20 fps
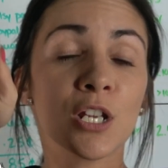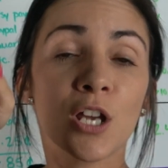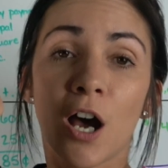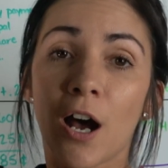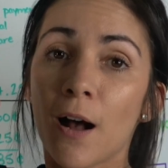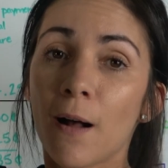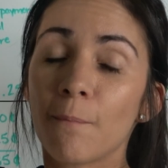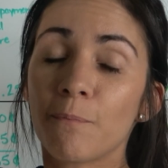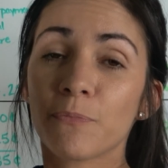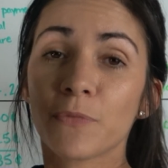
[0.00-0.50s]

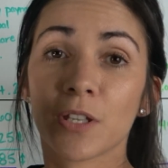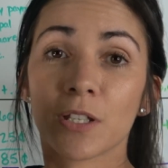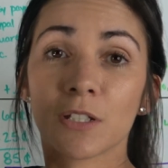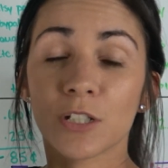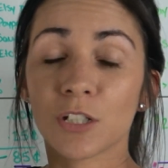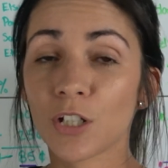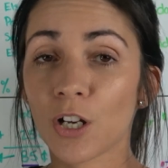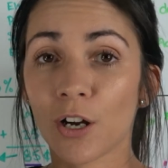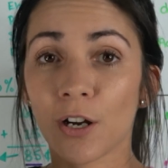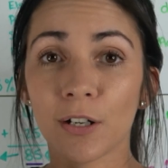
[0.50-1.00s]

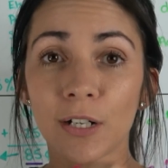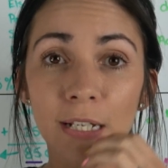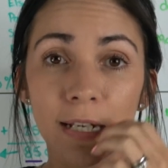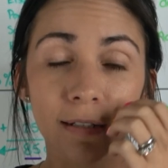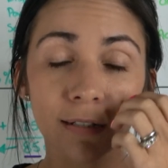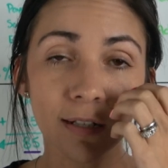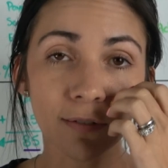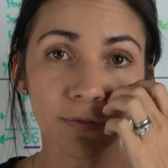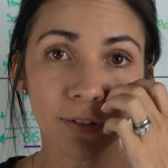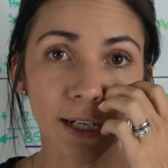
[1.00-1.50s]
Turn it
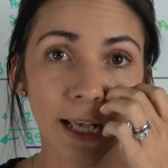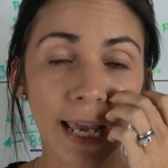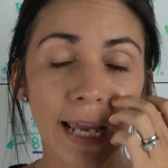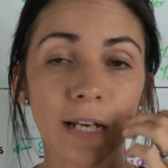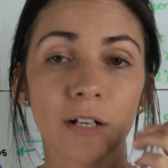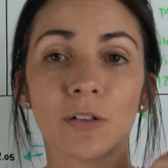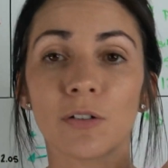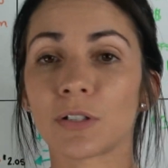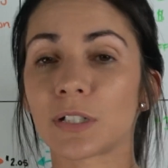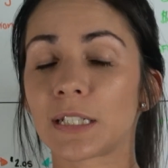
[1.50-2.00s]
in different
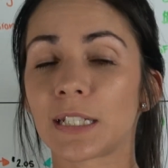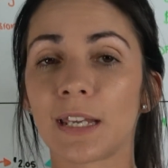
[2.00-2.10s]
angles.